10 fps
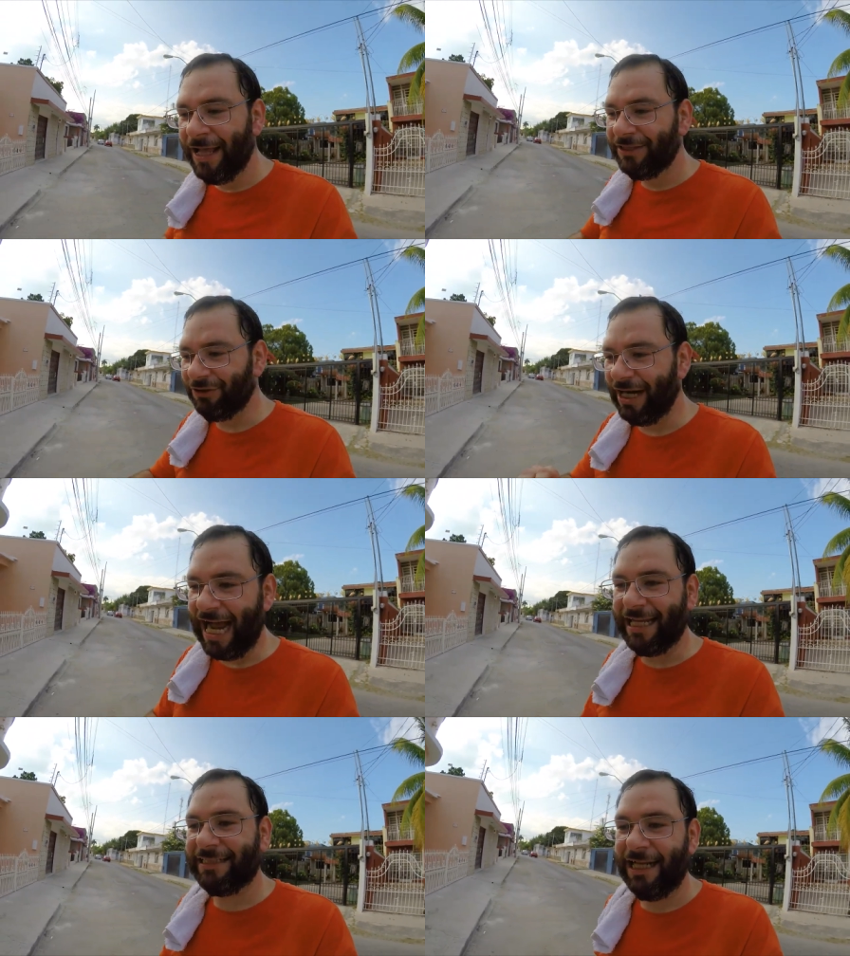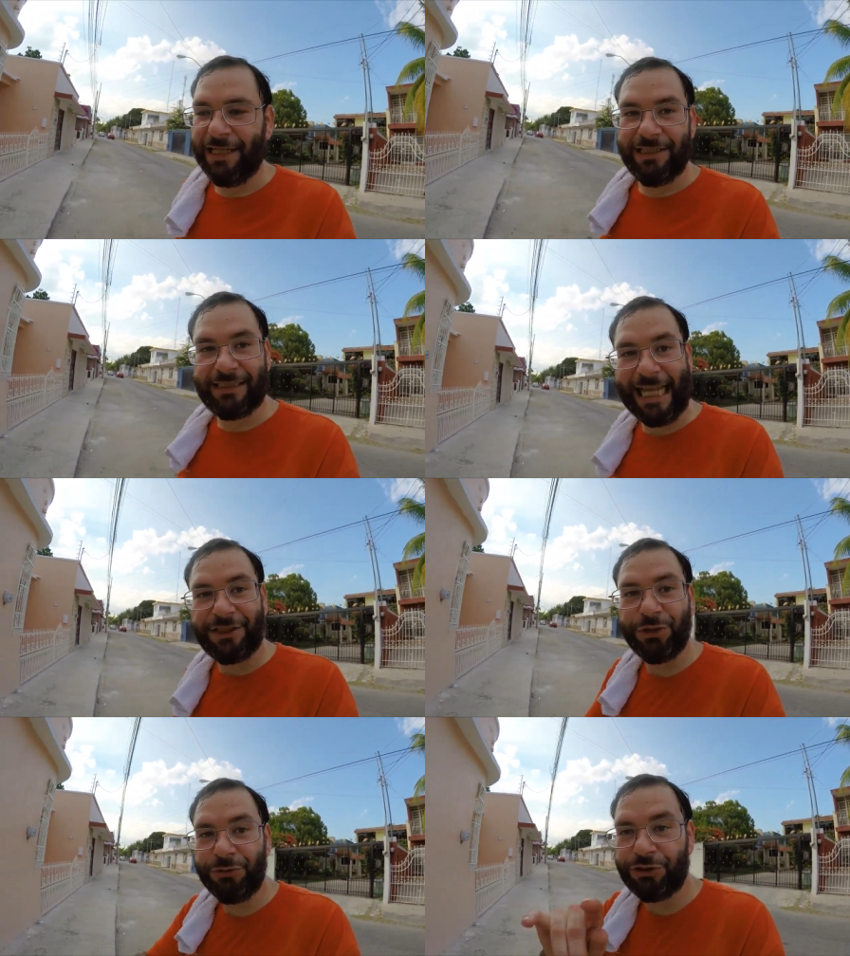So guys, stay
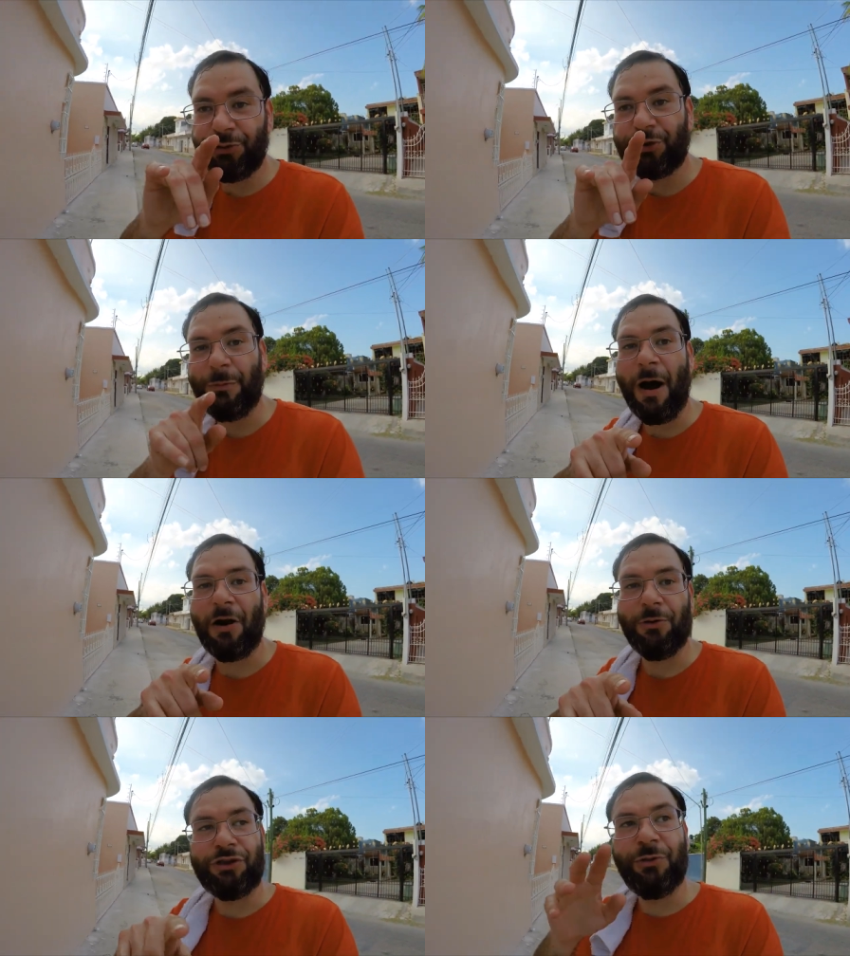tuned to tomorrow.